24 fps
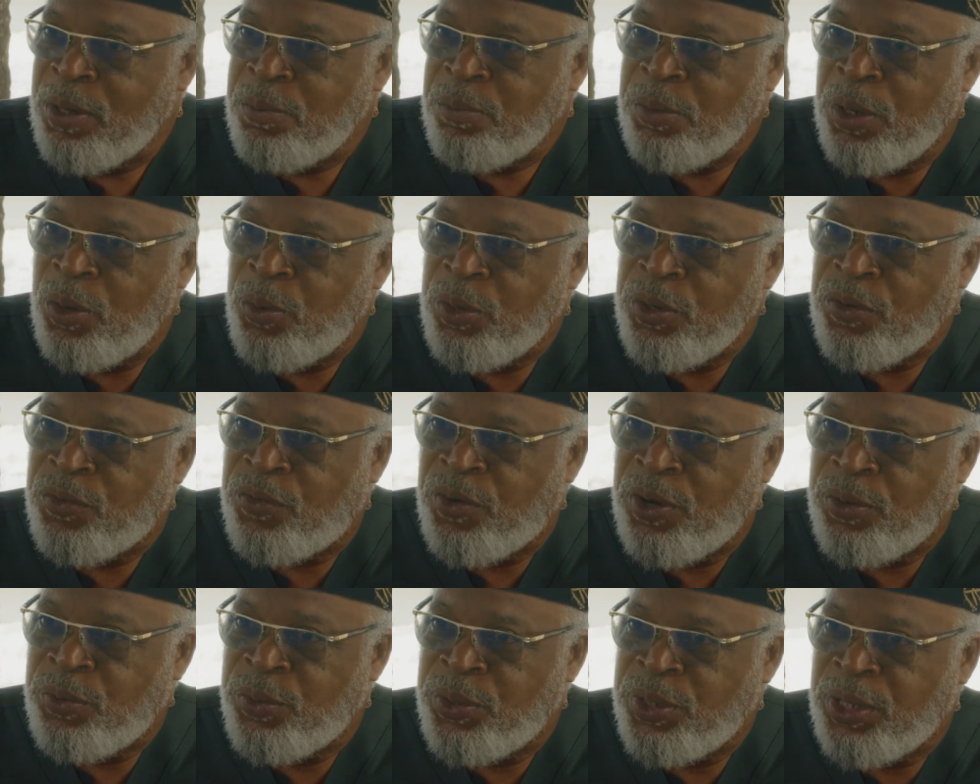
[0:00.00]
But we
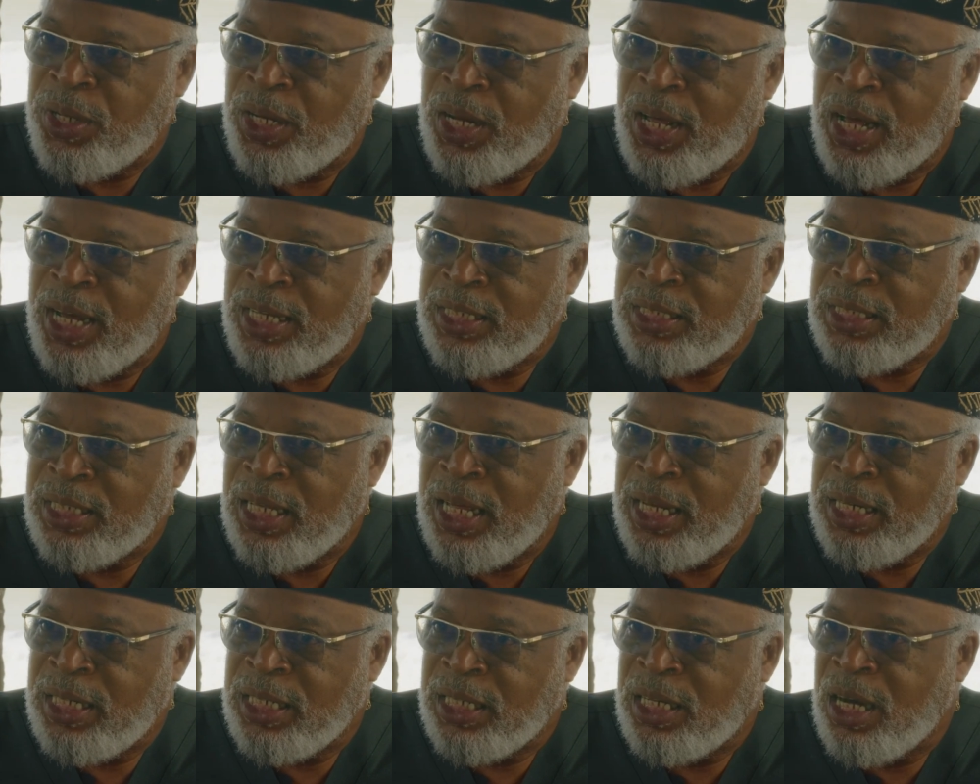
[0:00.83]
realized
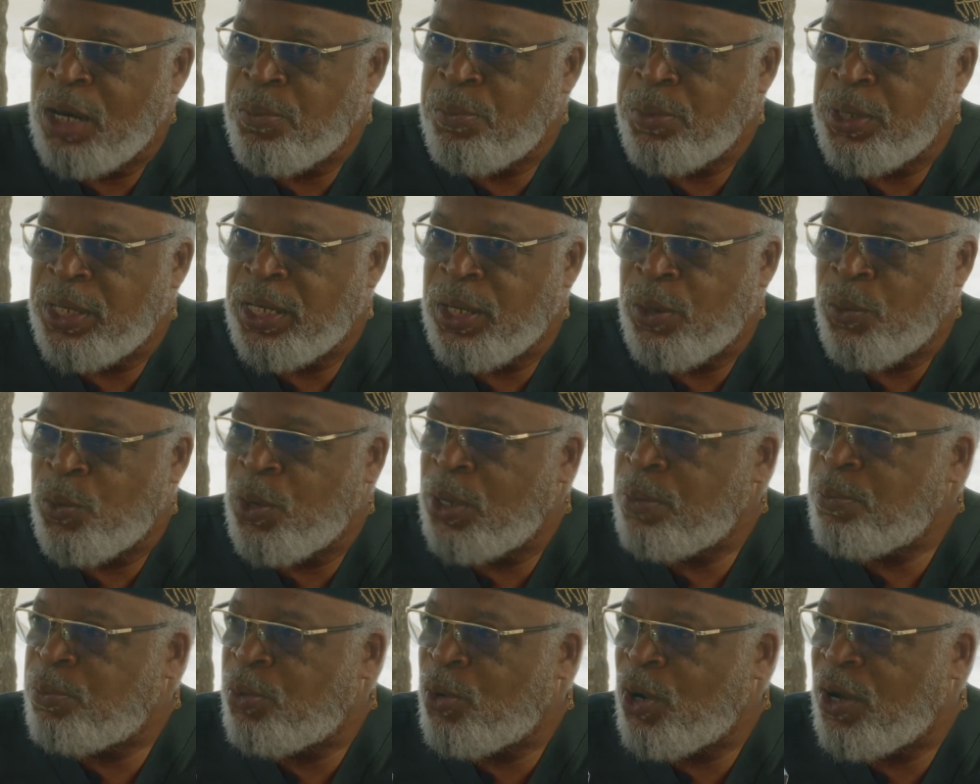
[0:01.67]
that the government at
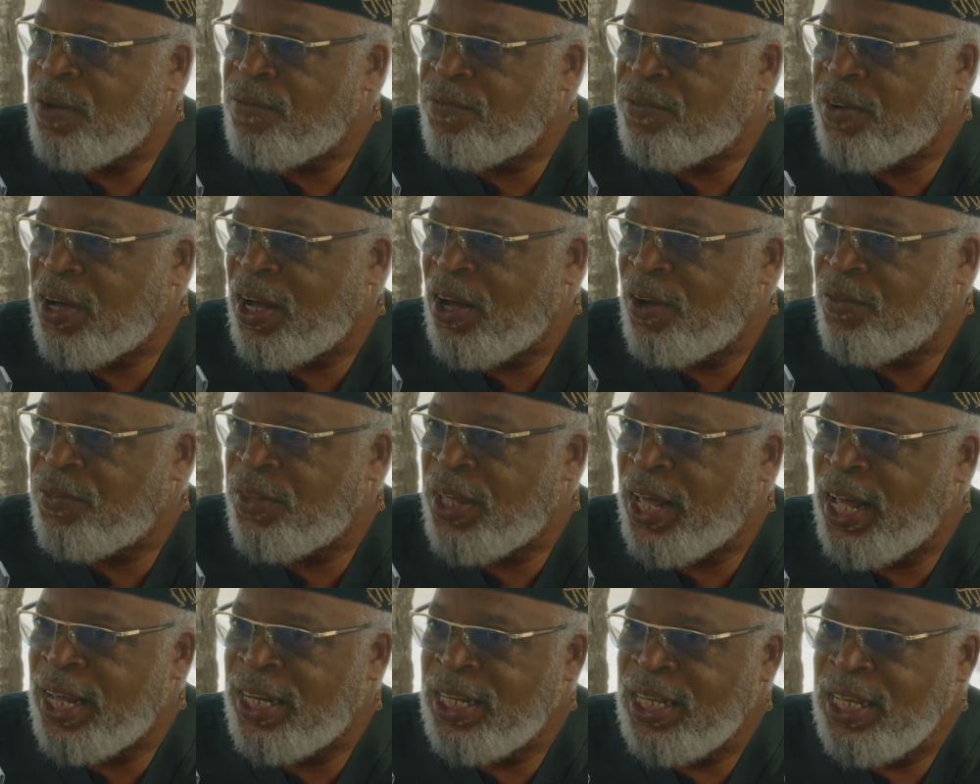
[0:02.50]
one point found
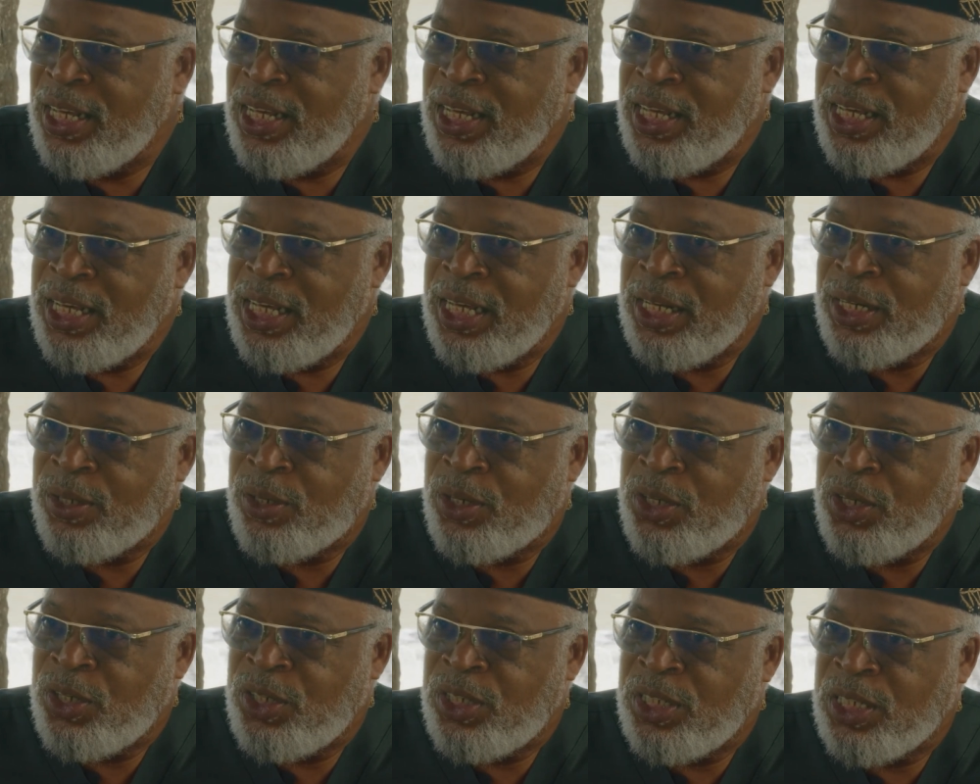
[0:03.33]
that
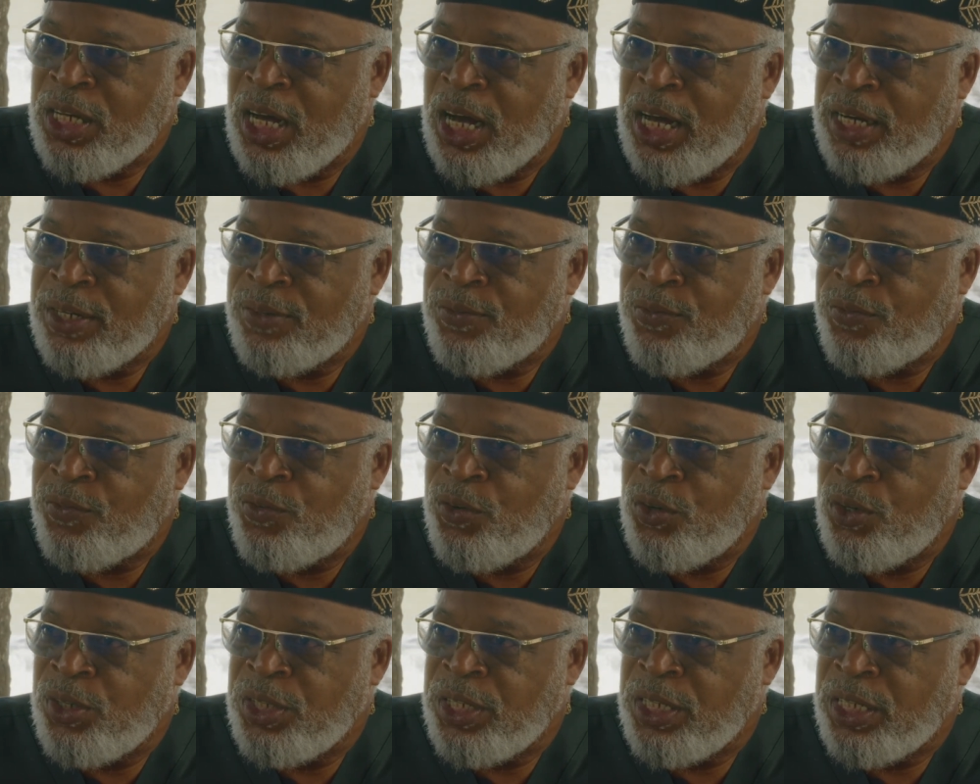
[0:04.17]
it could not
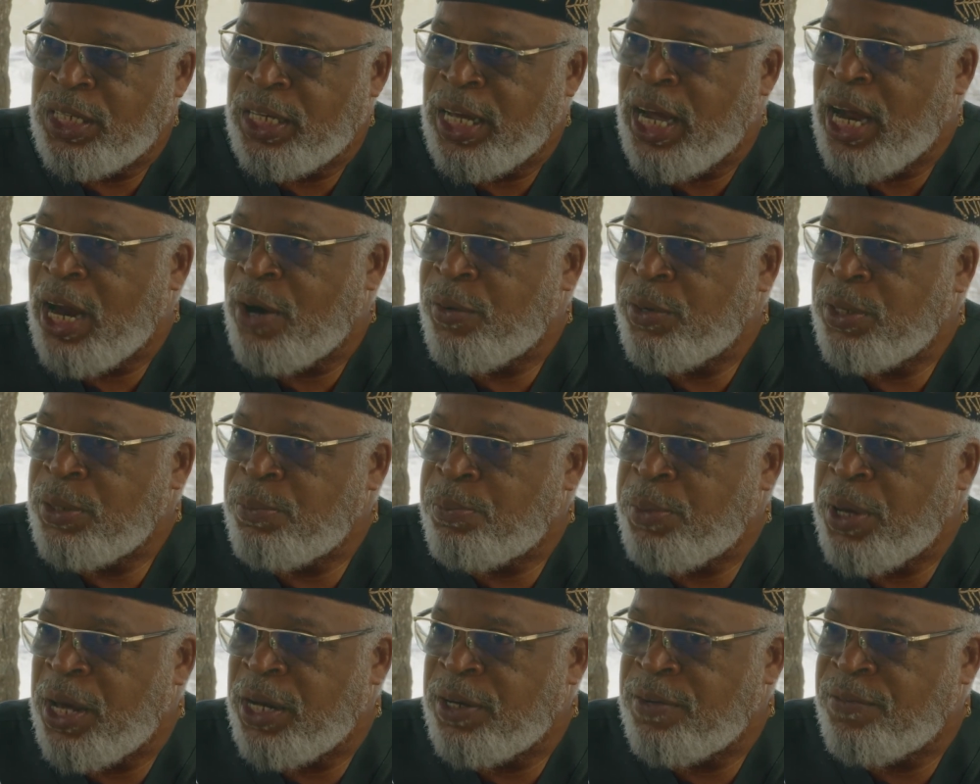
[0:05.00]
fully carry
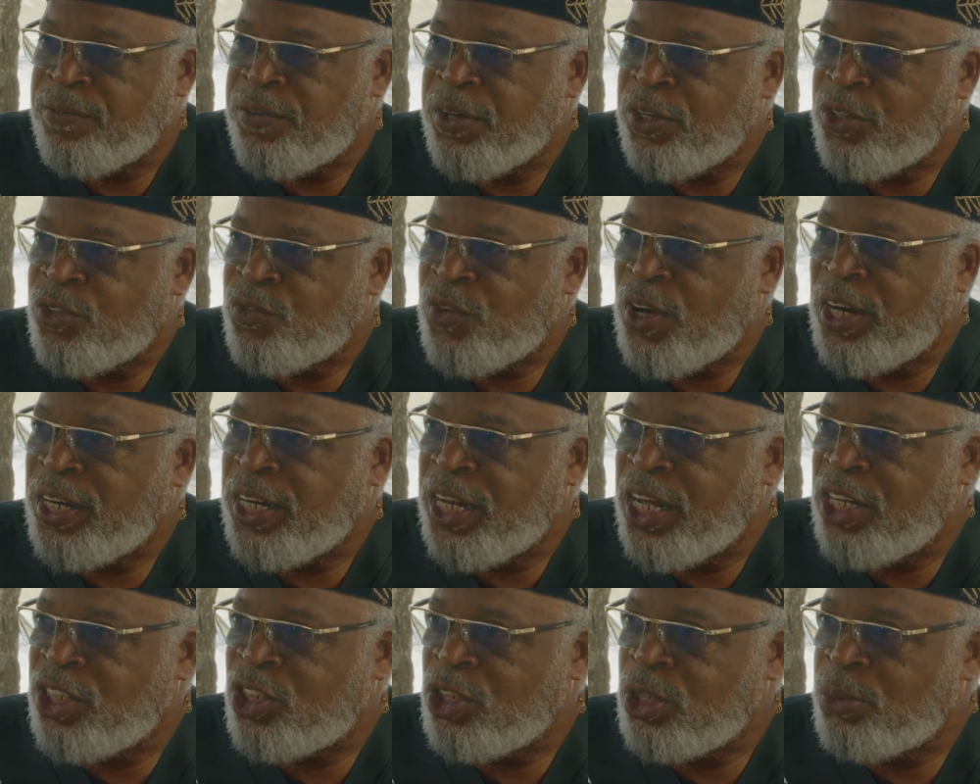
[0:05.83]
PANAFEST
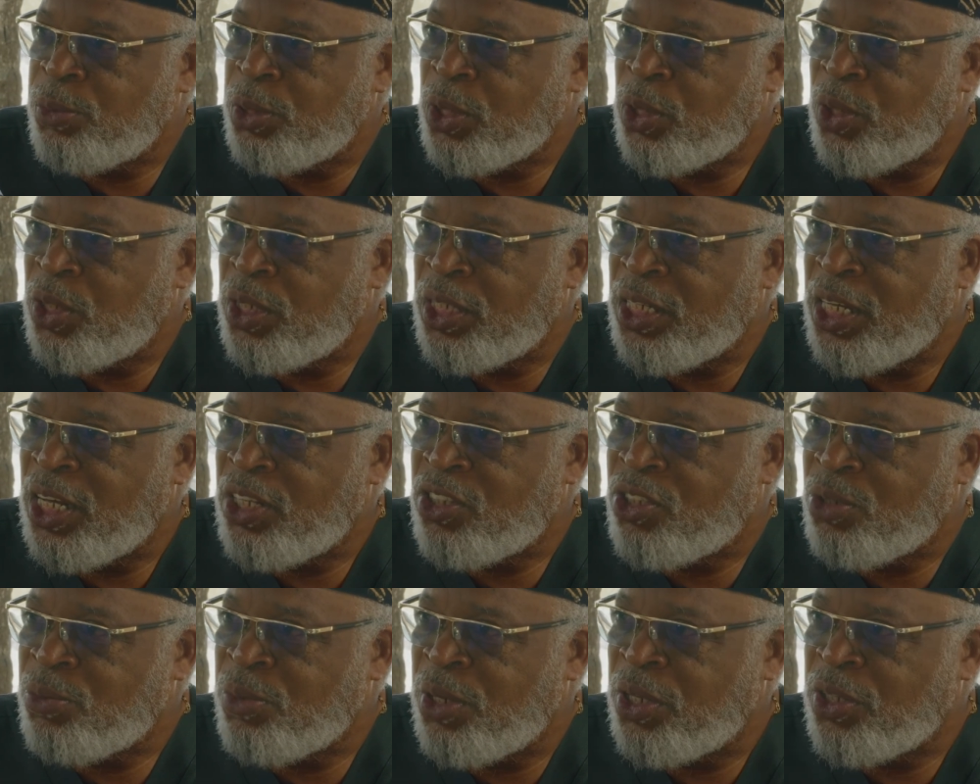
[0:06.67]
financially because it
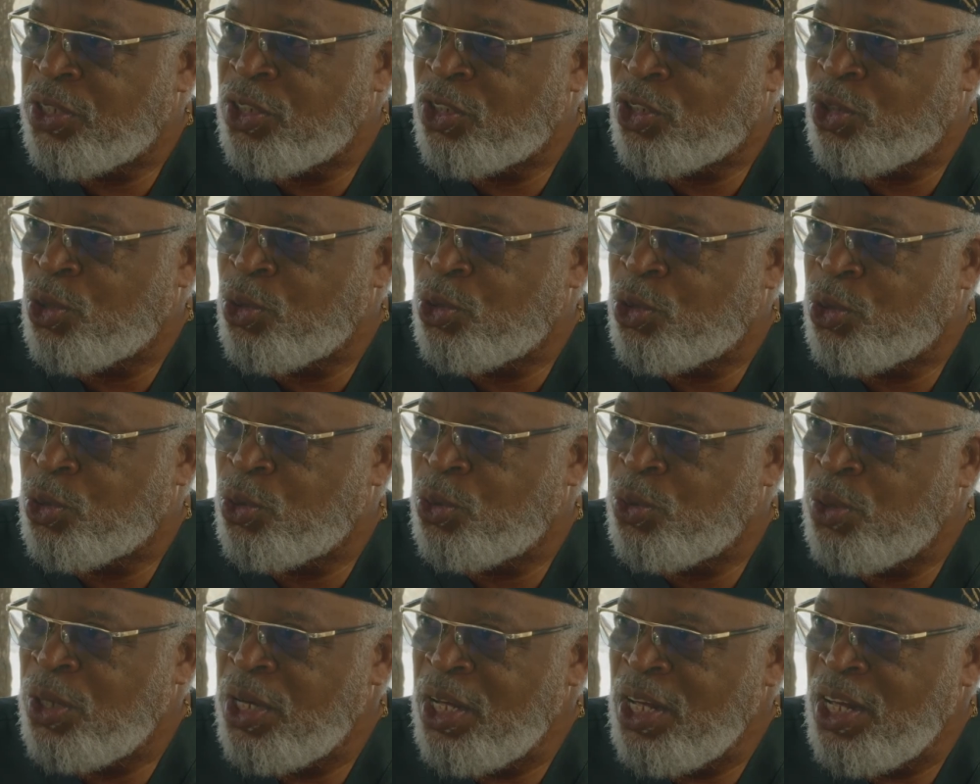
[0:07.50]
had some other
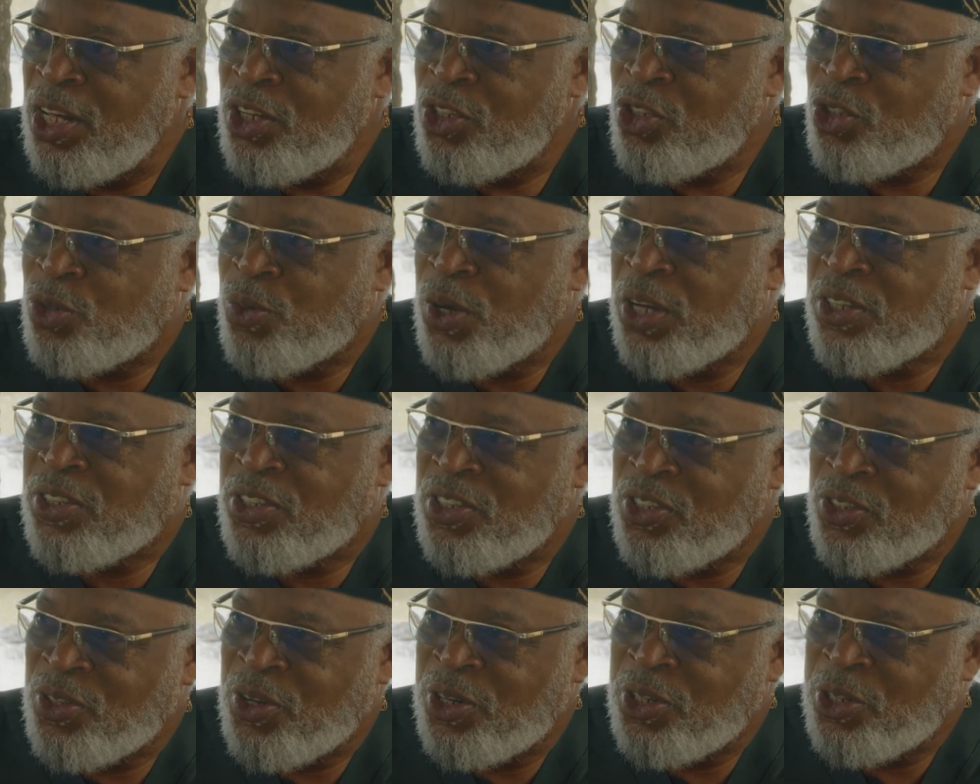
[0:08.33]
social
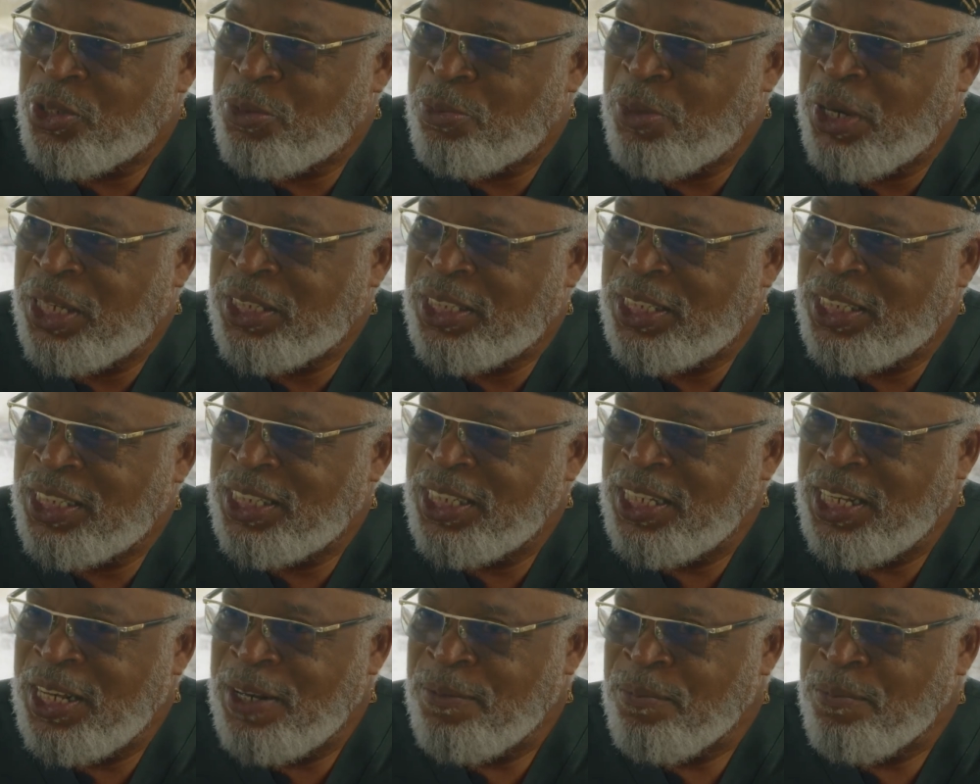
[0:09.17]
stresses on its budget.